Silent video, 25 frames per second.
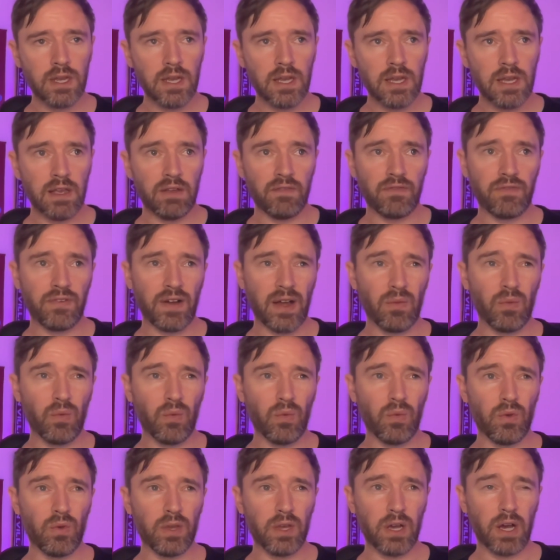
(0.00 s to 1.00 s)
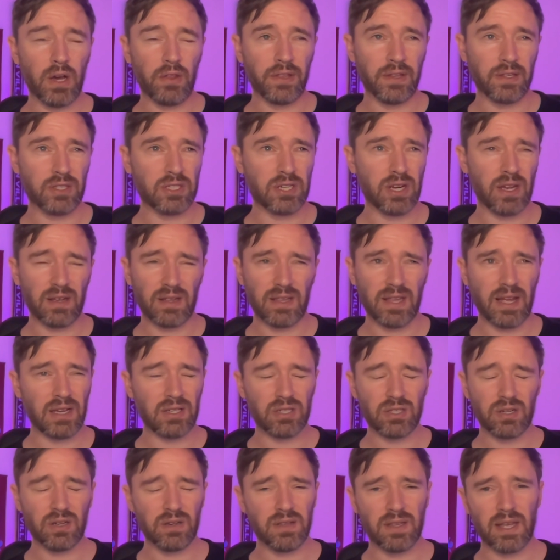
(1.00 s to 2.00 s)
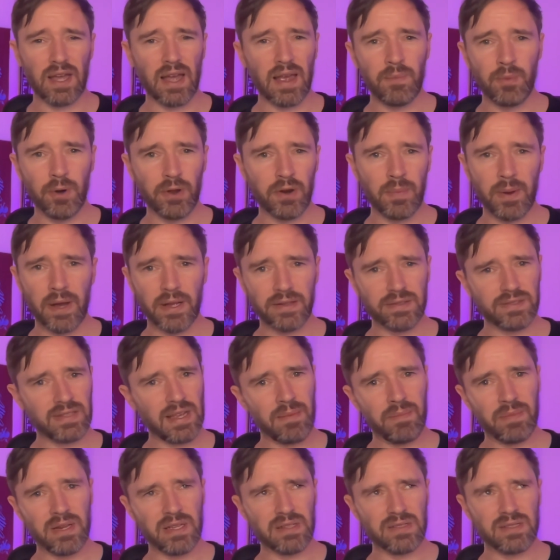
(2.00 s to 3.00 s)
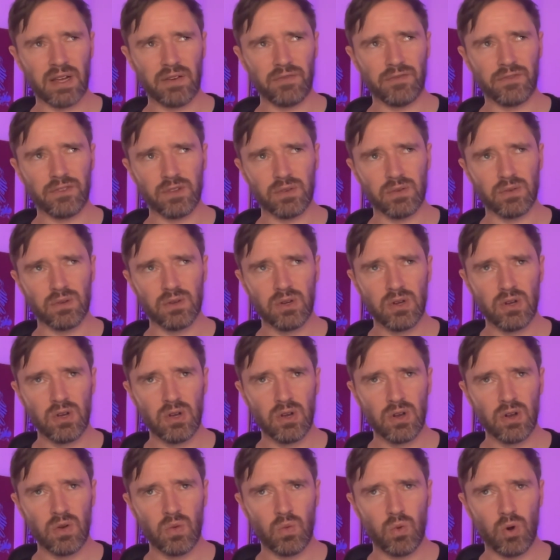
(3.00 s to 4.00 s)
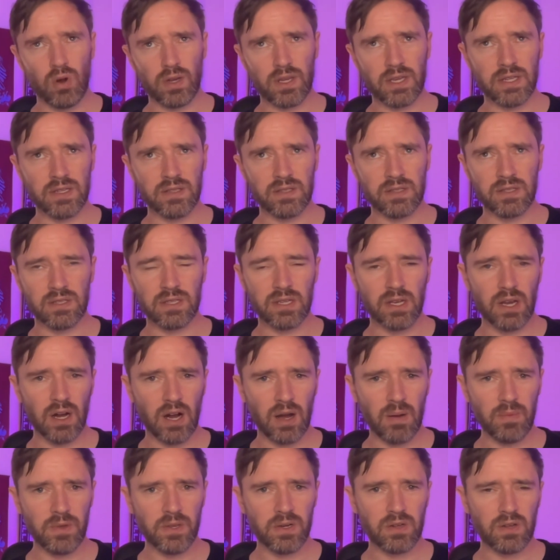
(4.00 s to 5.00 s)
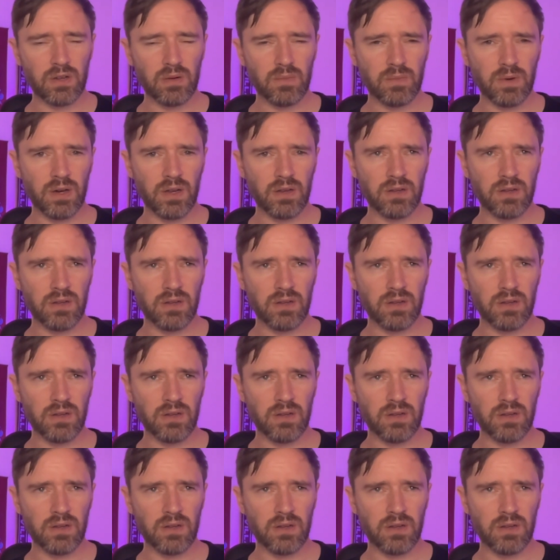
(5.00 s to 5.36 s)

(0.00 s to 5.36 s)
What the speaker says: In fact, I think Cash only came on about 10 minutes after Watkins and Diaby had come on.